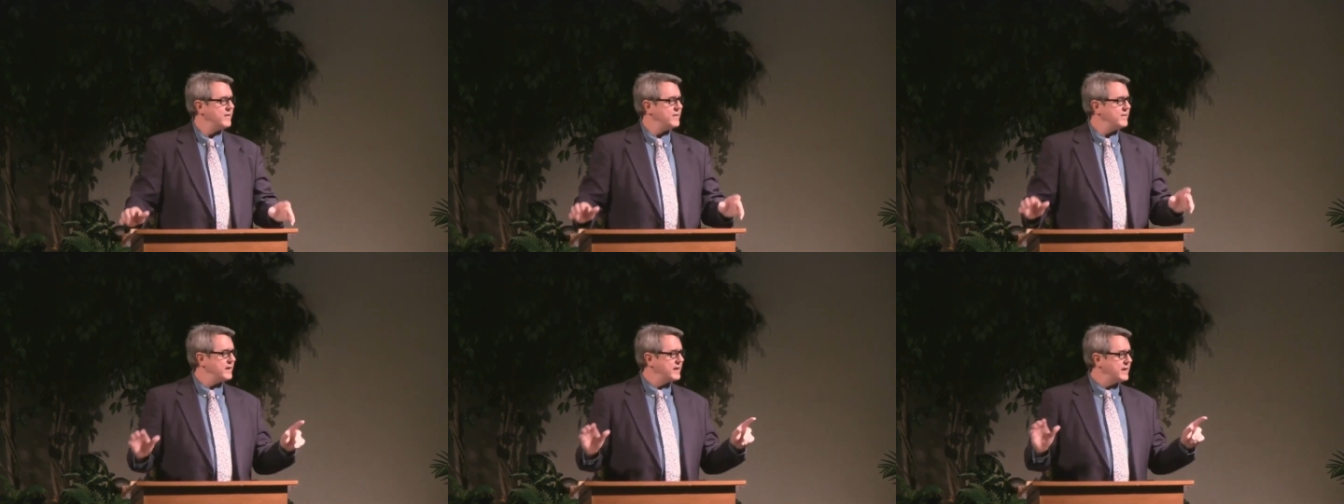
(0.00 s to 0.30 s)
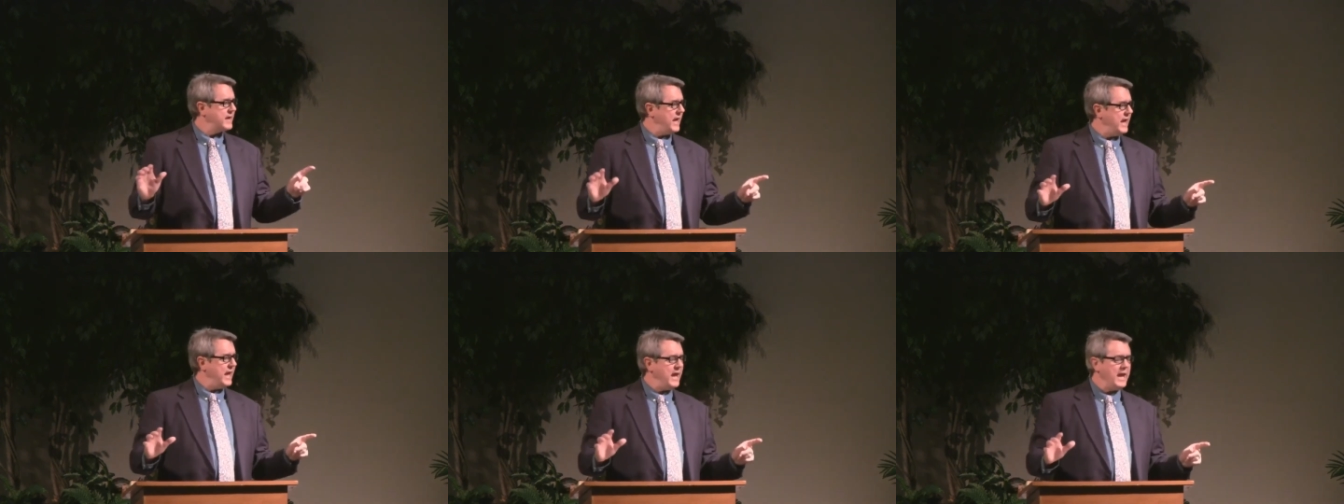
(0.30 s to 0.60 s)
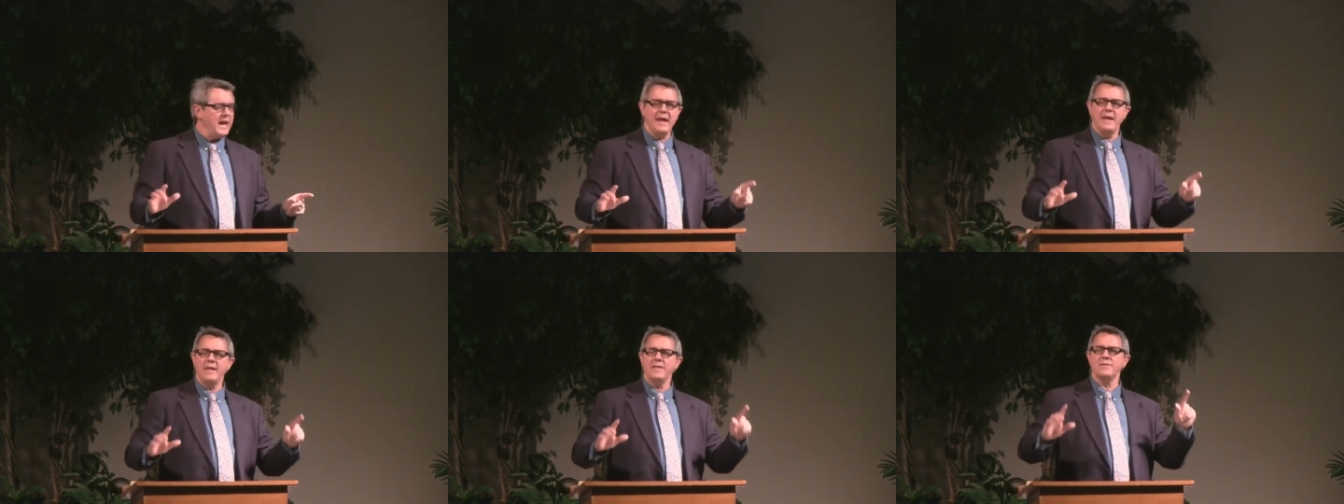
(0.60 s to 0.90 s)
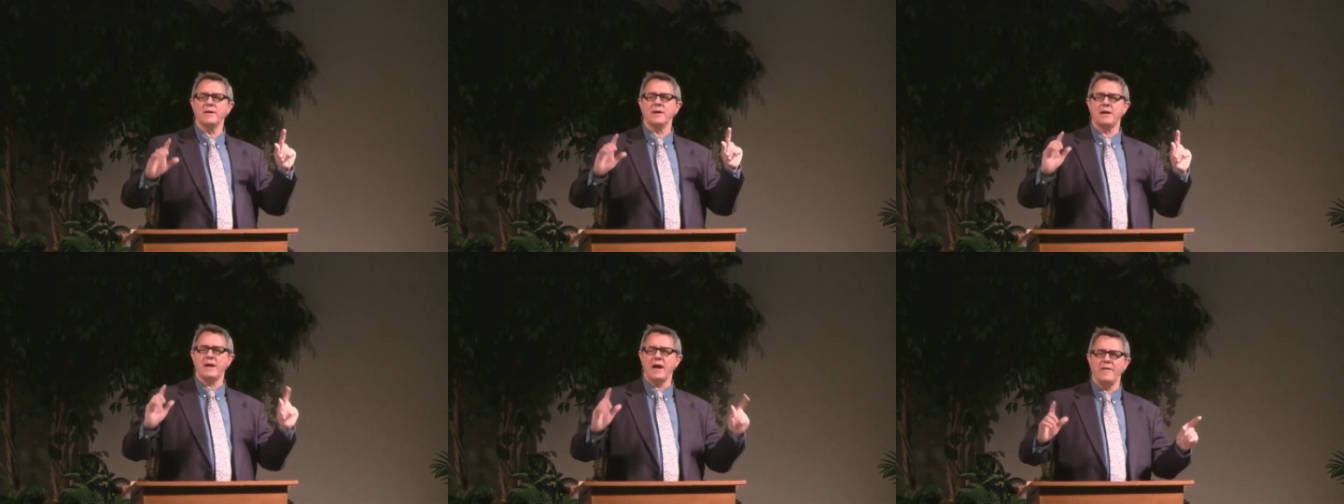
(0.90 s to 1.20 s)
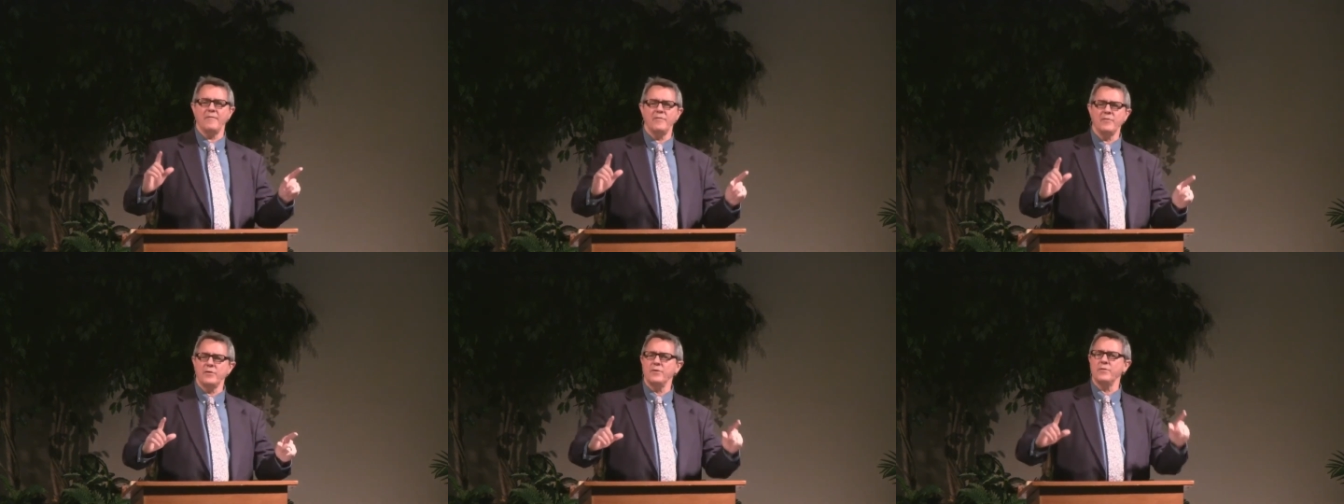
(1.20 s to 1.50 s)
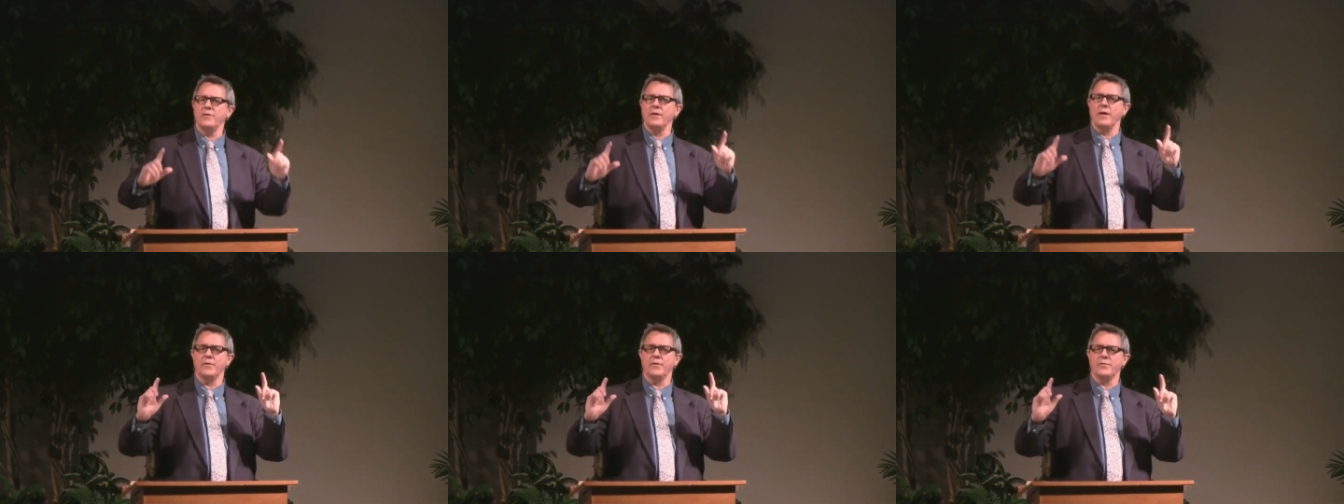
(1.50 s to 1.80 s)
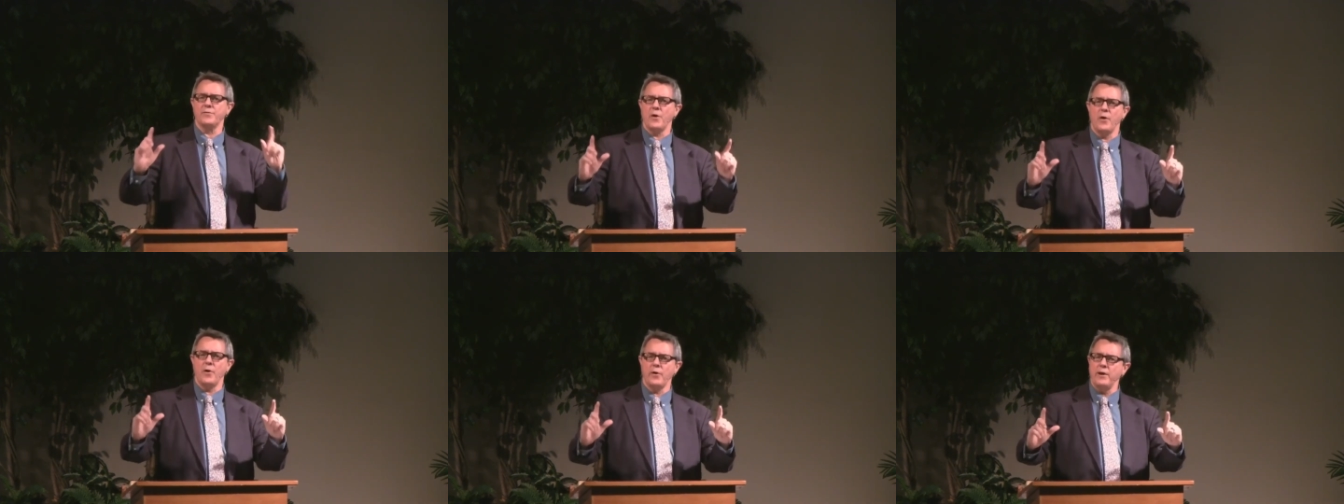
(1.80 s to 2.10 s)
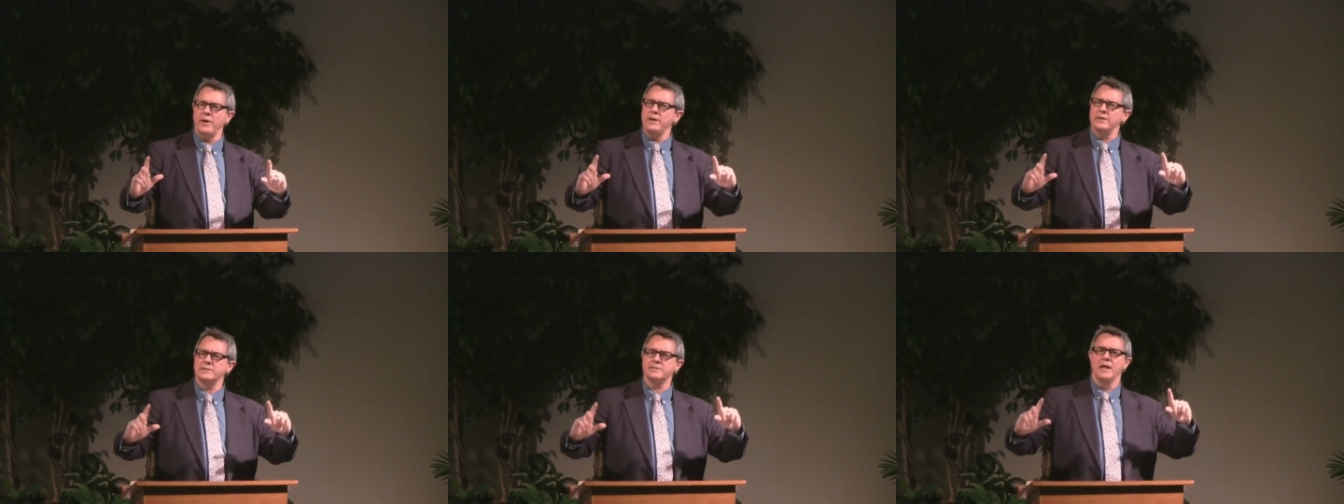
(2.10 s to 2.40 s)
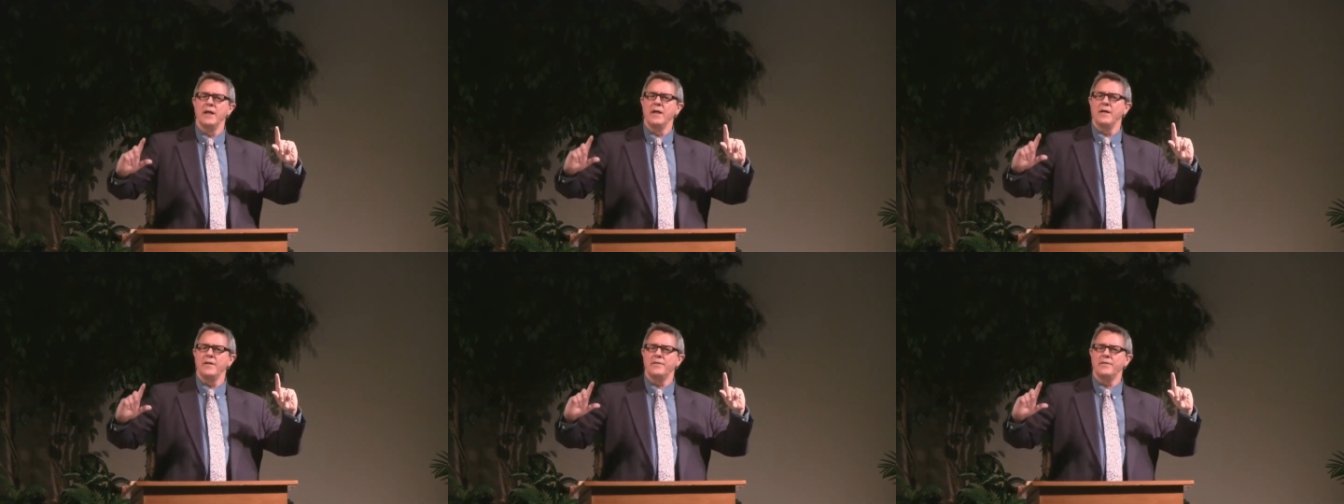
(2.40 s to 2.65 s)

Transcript: the king, the governor, the authorities,